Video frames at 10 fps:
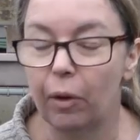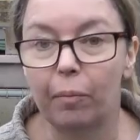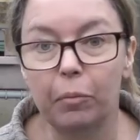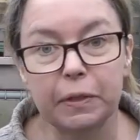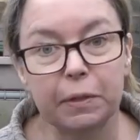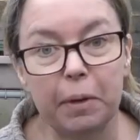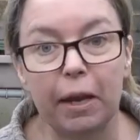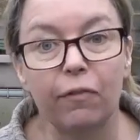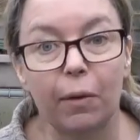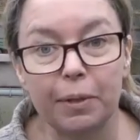I must admit,
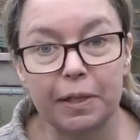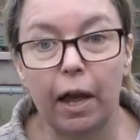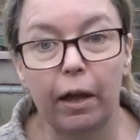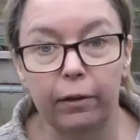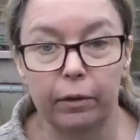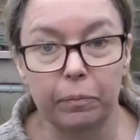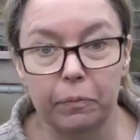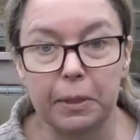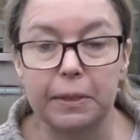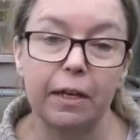if I was at home,
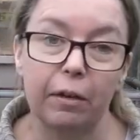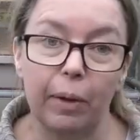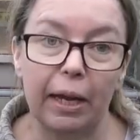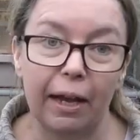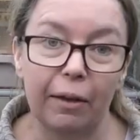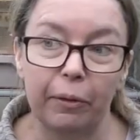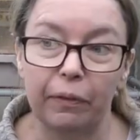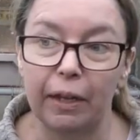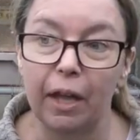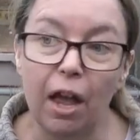there's no way I would
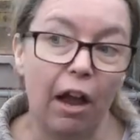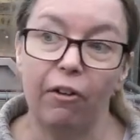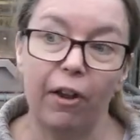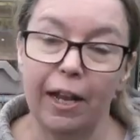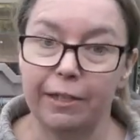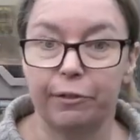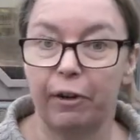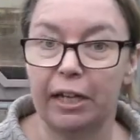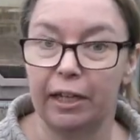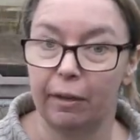think, hooray, it's
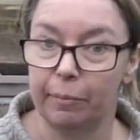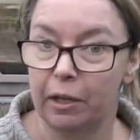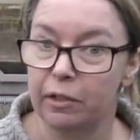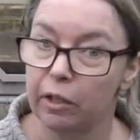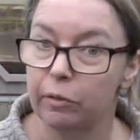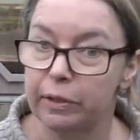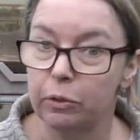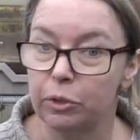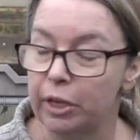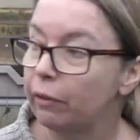raining, I'm going to go and
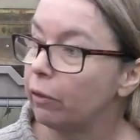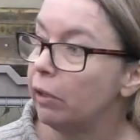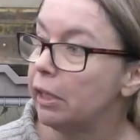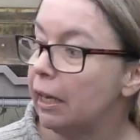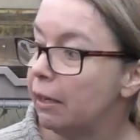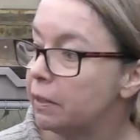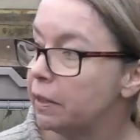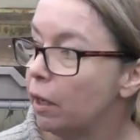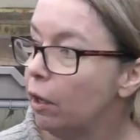sort out the greenhouse.